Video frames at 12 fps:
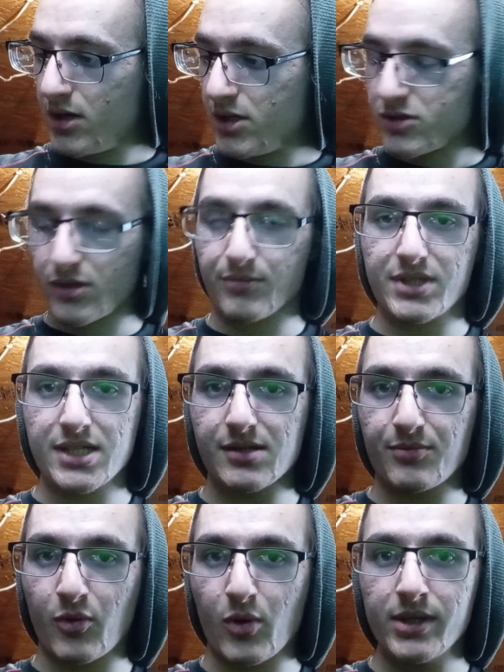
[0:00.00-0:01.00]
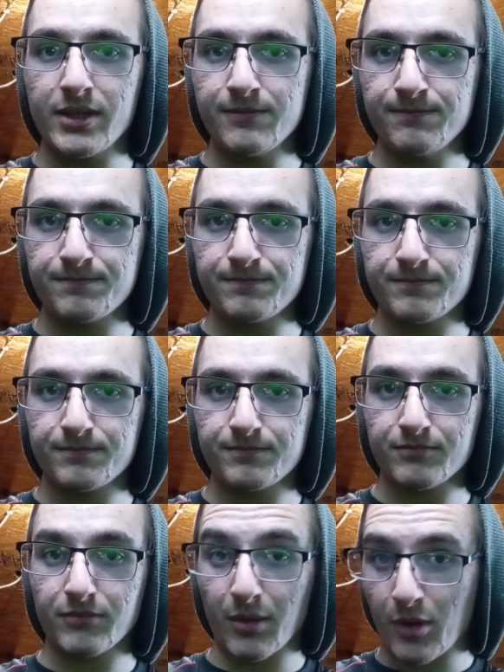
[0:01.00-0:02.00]
So I'm disappointed,
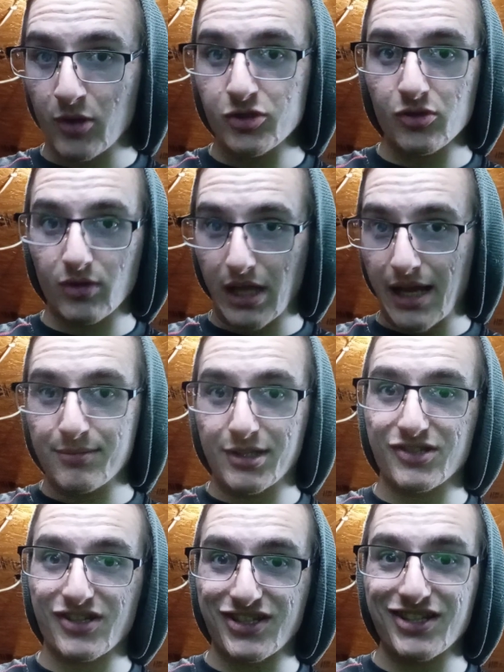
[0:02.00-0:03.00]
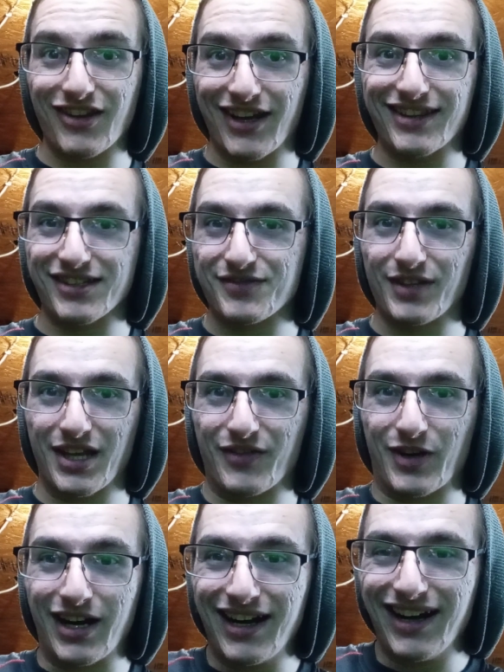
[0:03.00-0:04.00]
but I'm also glad because I did like this
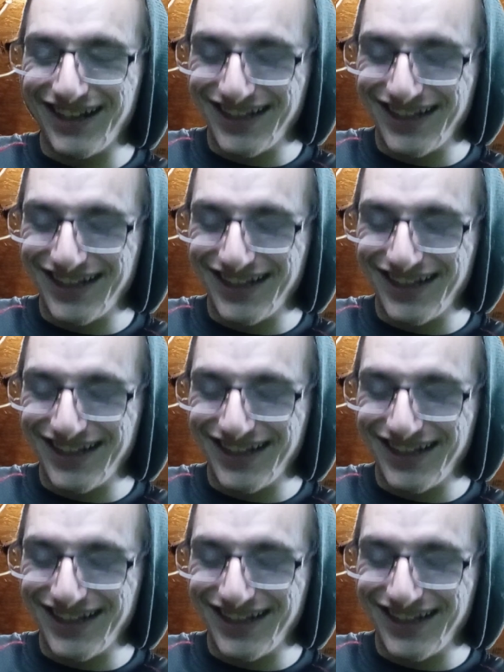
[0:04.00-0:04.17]
flavor.